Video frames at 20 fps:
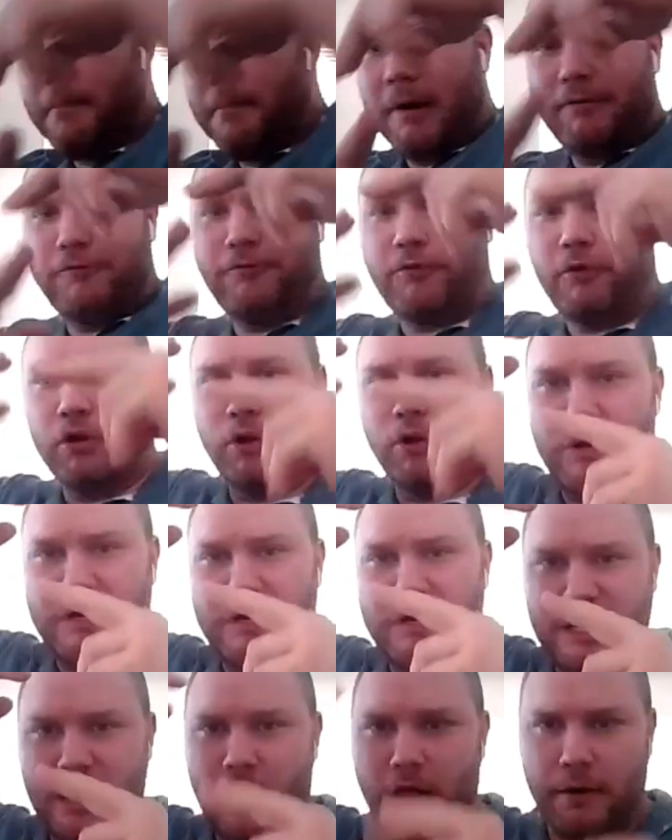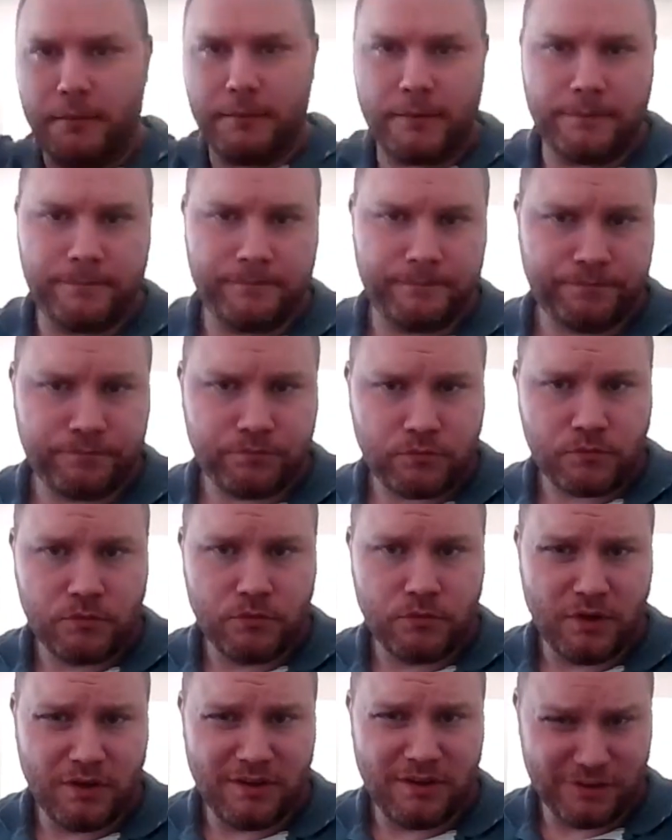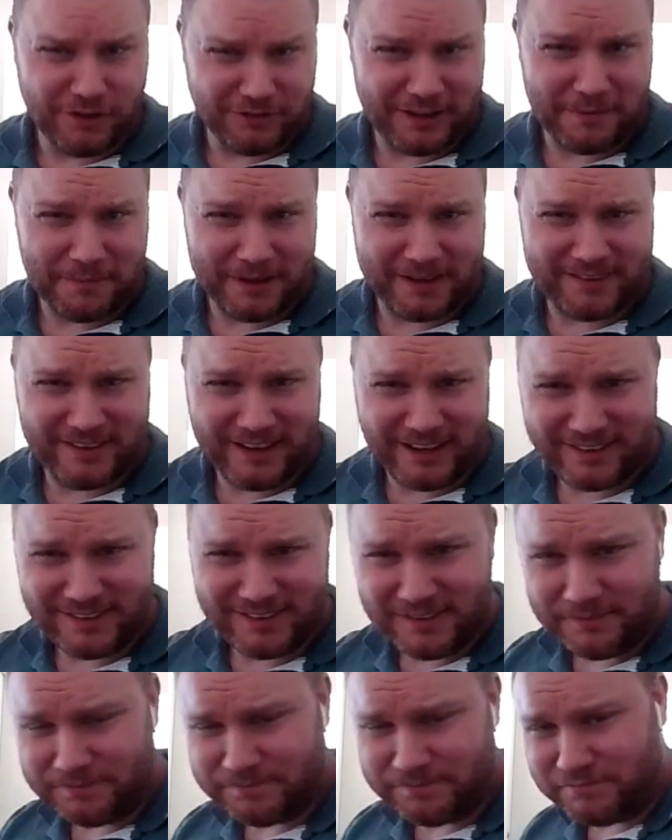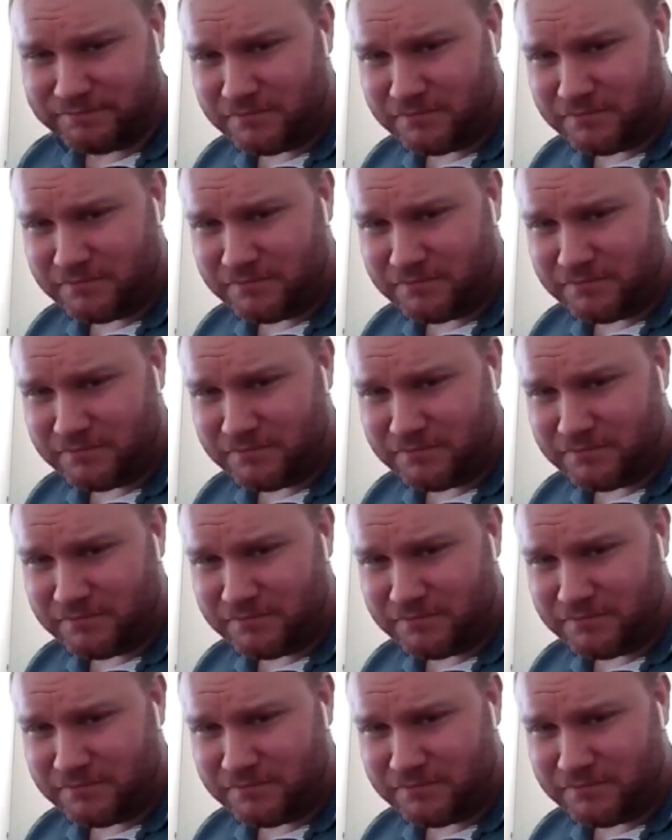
by following the arm. Does that make sense?